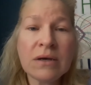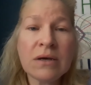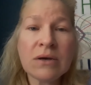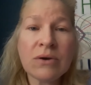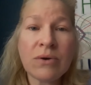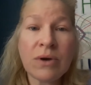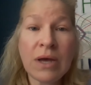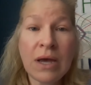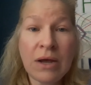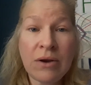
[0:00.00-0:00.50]

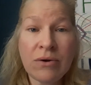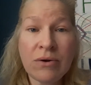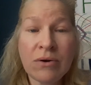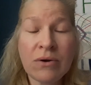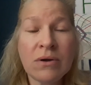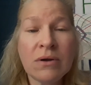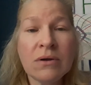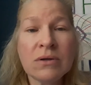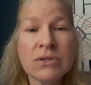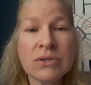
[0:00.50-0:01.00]
Creator,
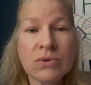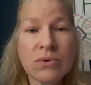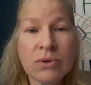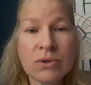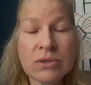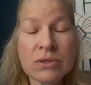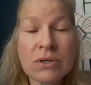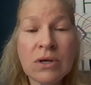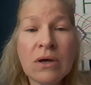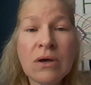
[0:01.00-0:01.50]

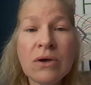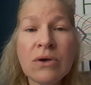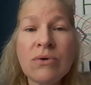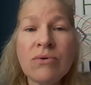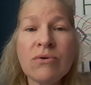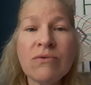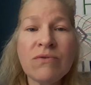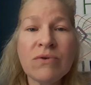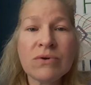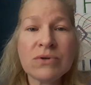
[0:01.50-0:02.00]
Source,
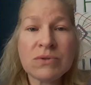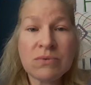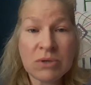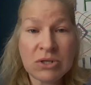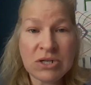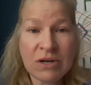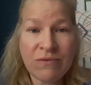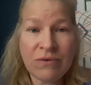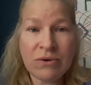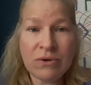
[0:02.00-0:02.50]
Universe,
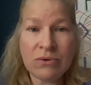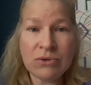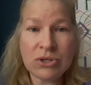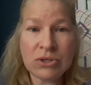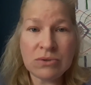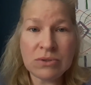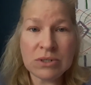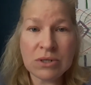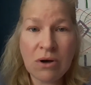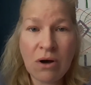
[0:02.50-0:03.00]
whichever you
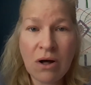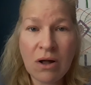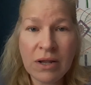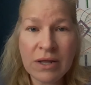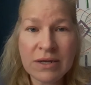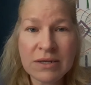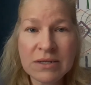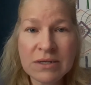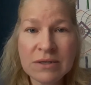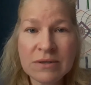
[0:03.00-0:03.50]
choose to call
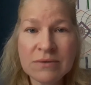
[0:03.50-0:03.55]
it.